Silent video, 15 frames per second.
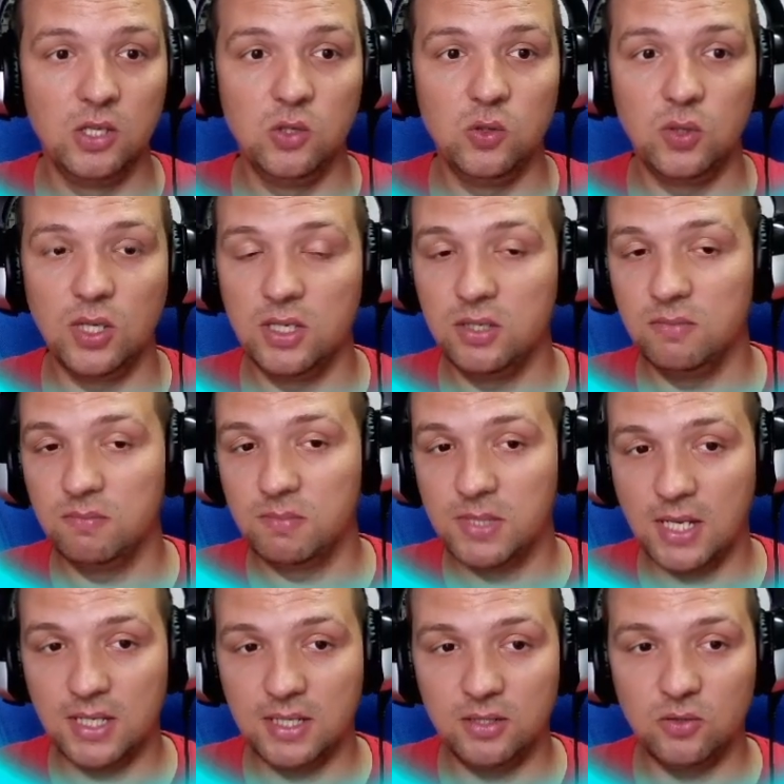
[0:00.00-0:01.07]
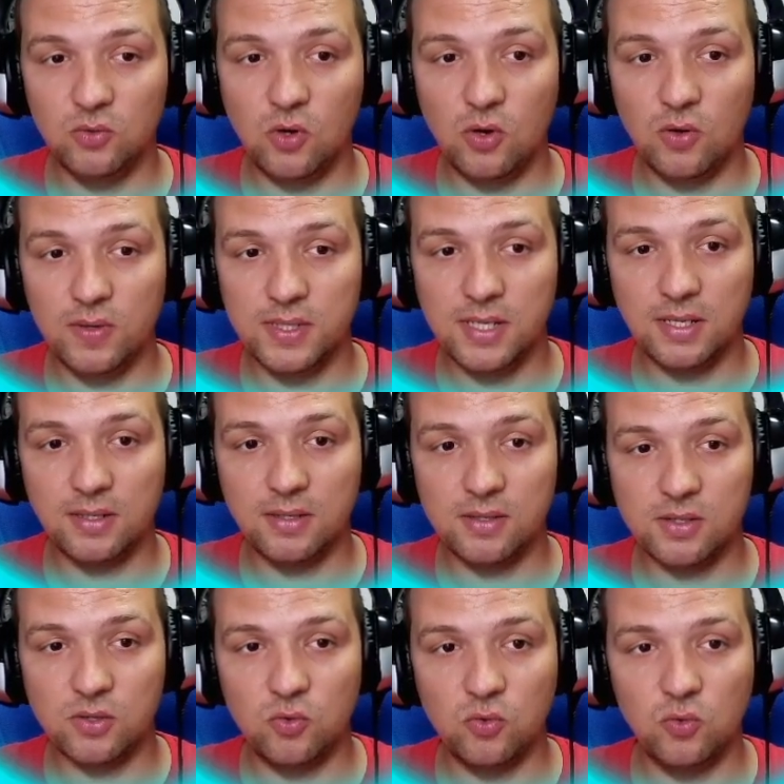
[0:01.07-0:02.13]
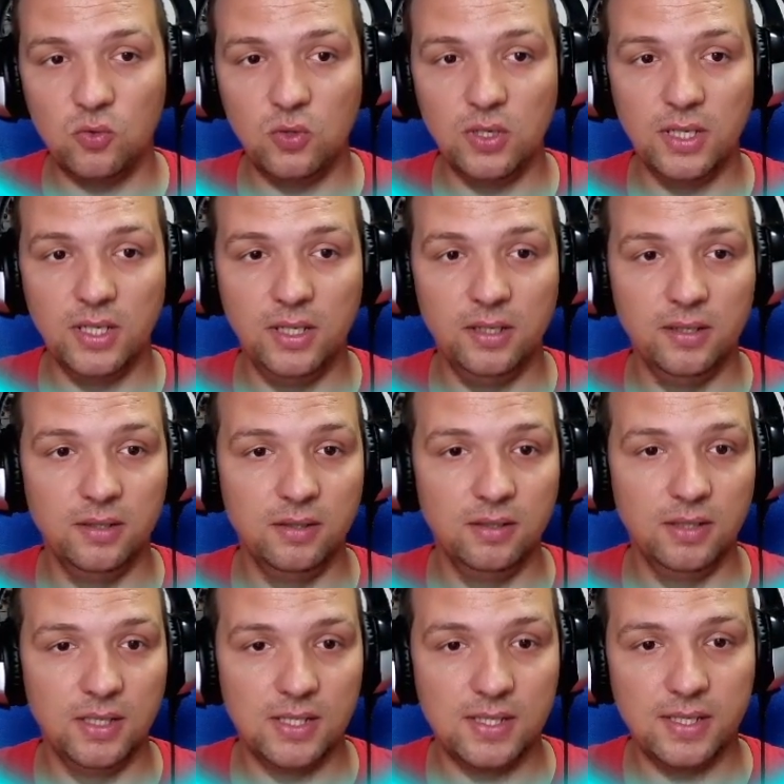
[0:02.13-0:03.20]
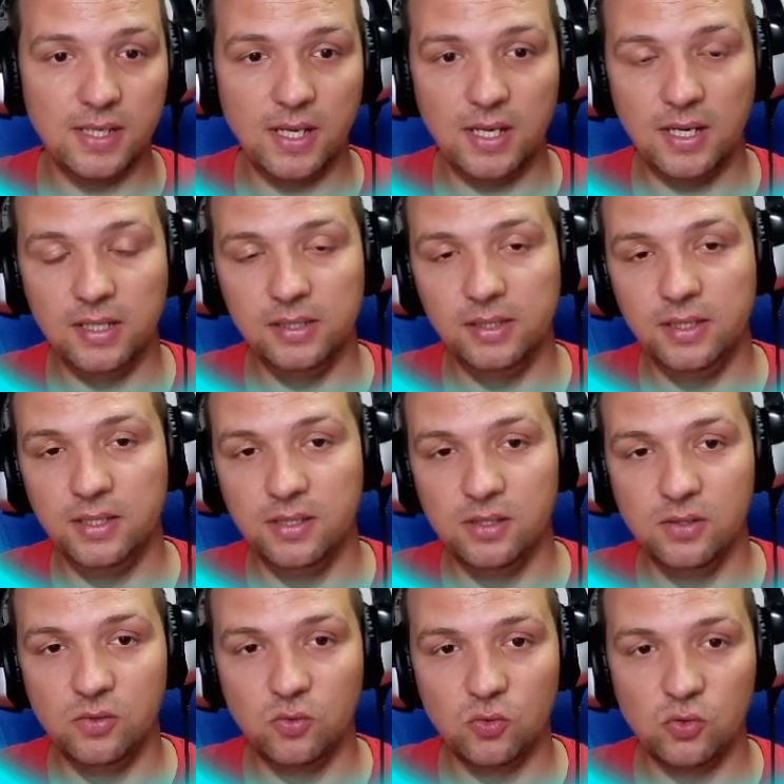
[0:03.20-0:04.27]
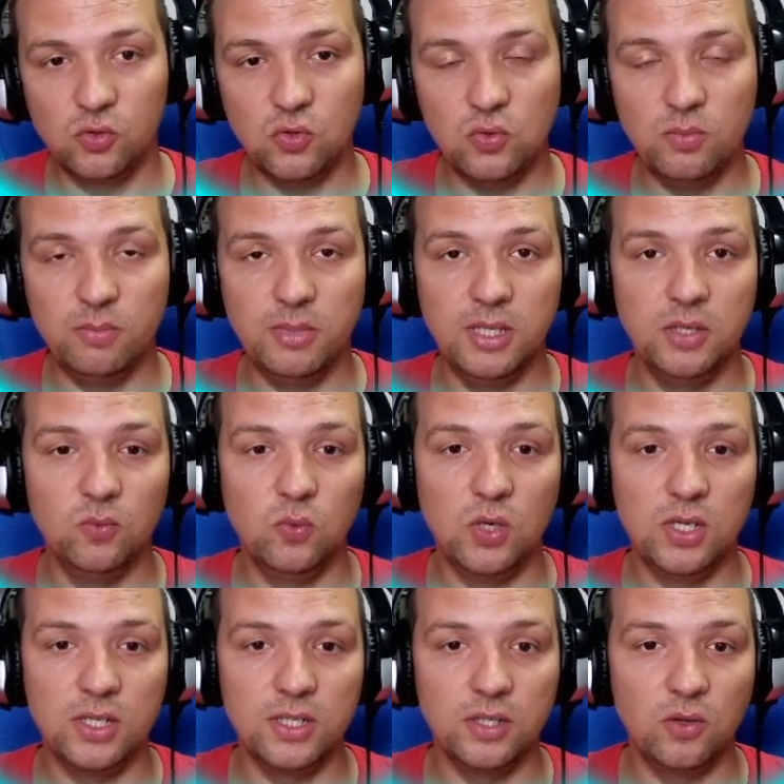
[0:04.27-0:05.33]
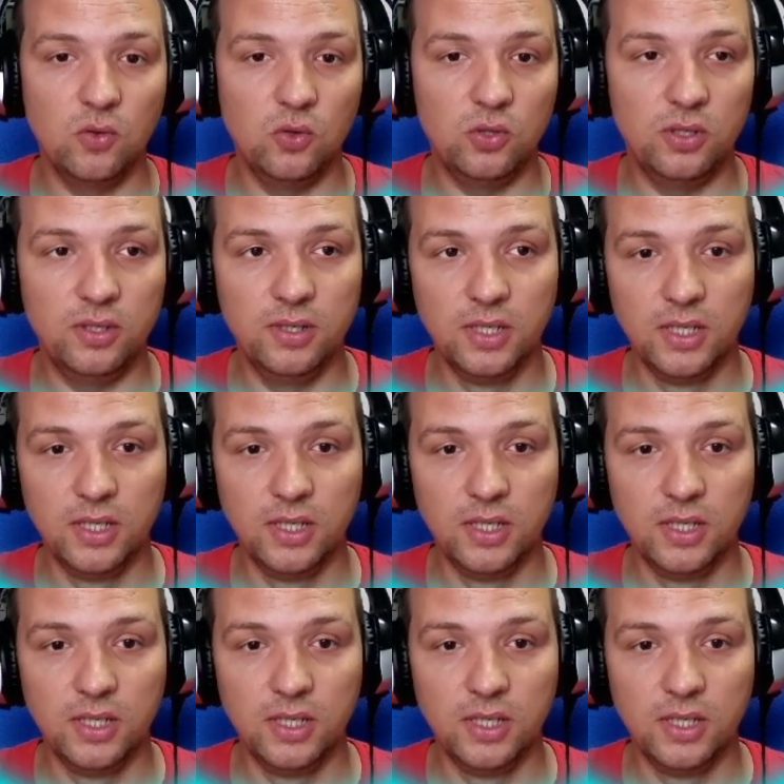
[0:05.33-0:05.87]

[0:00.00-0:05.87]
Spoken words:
You can set it to horizontal scroll in Excel, to zoom in Word, or